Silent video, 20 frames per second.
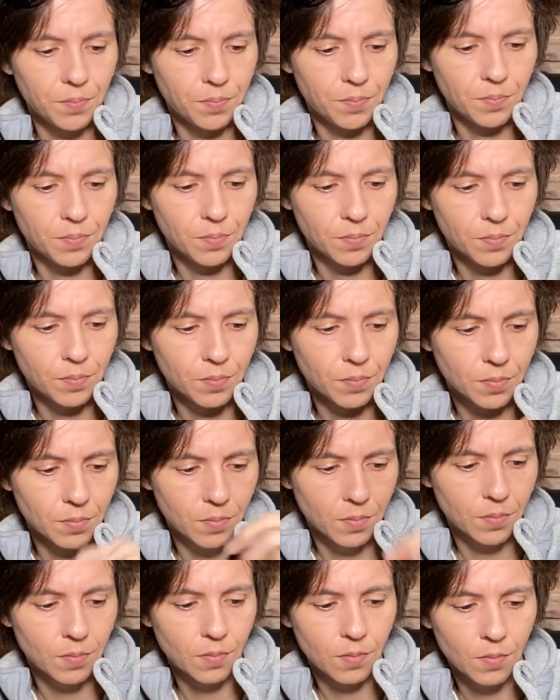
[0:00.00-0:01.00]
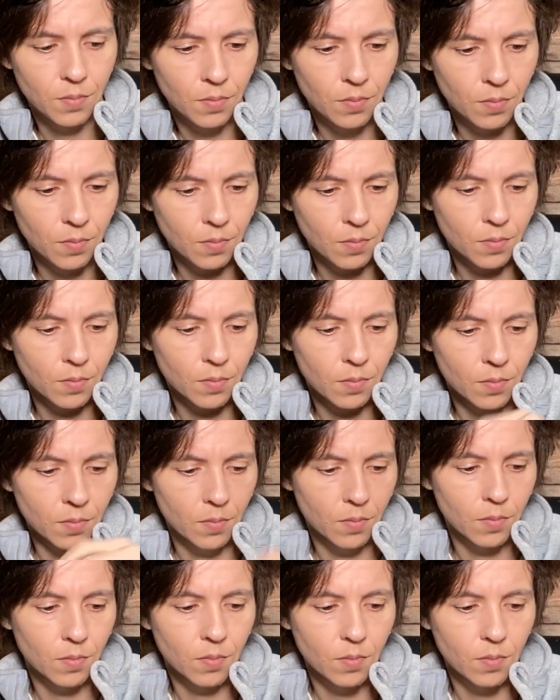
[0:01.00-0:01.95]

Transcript: (no one is talking)